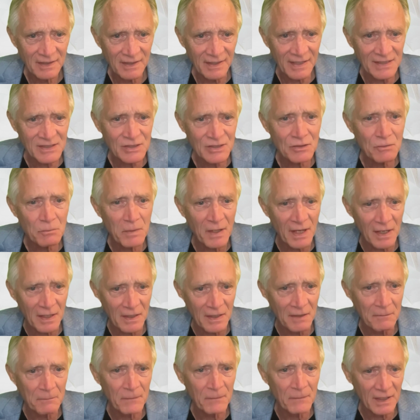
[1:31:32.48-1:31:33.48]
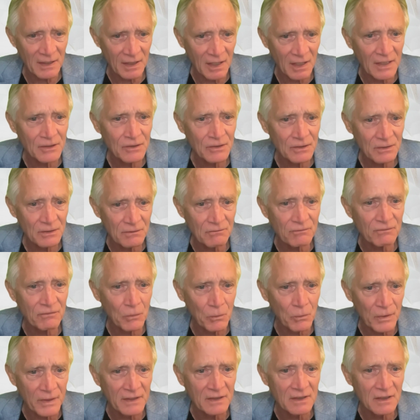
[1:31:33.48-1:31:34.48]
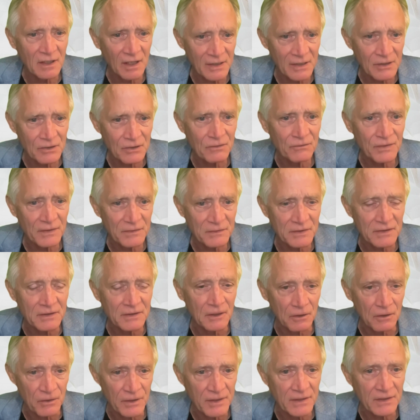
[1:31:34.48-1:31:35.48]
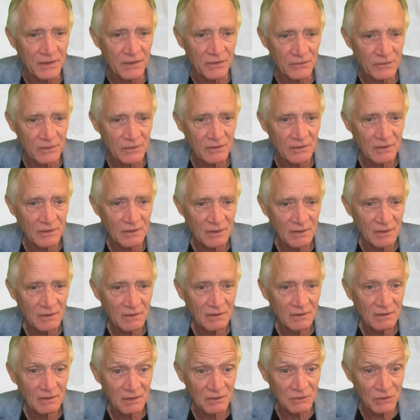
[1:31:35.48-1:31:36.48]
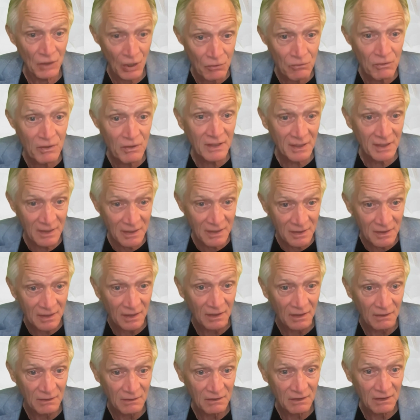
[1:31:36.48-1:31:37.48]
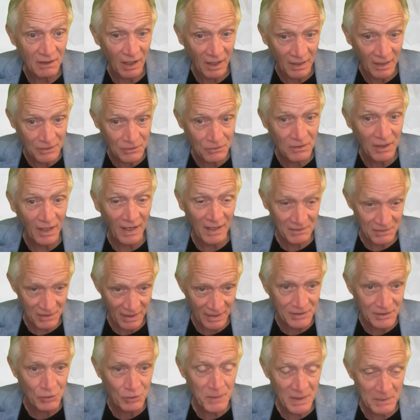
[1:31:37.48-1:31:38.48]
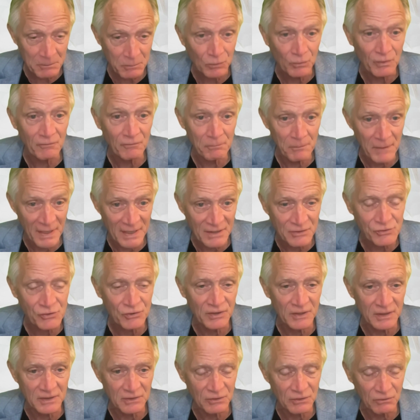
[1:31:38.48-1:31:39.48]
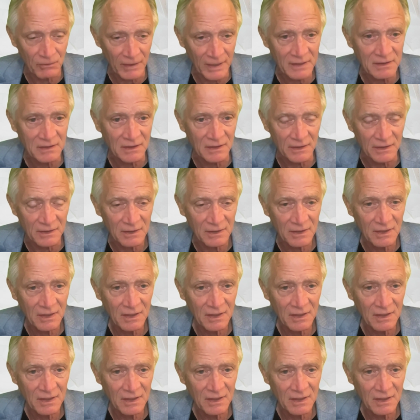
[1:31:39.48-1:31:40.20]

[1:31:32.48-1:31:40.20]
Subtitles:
It gets to about 140 to 150 degrees. No kidding. I know people who've measured it directly.